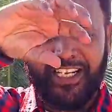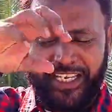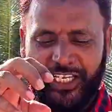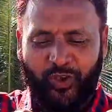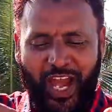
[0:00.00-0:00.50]

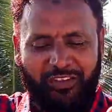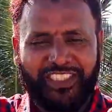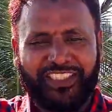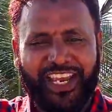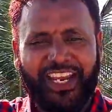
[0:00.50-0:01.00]
and then you have
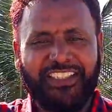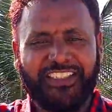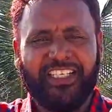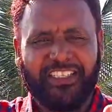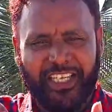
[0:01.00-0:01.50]
his
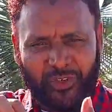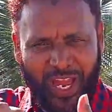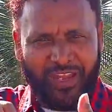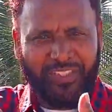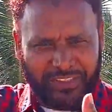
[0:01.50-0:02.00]
kids, then you
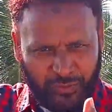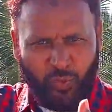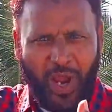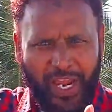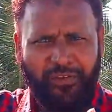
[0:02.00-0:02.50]
have his
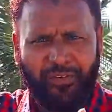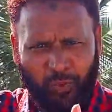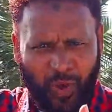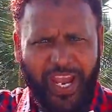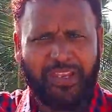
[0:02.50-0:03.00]
wife or
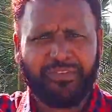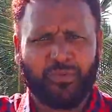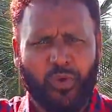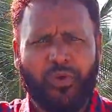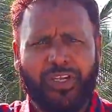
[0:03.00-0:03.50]
wives,
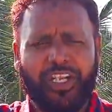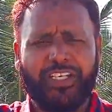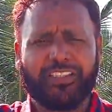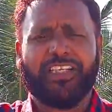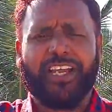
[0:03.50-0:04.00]
whoever it
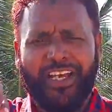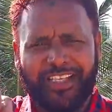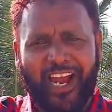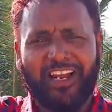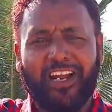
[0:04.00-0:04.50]
is, his
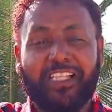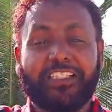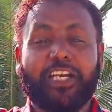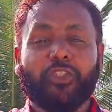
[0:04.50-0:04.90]
uncles.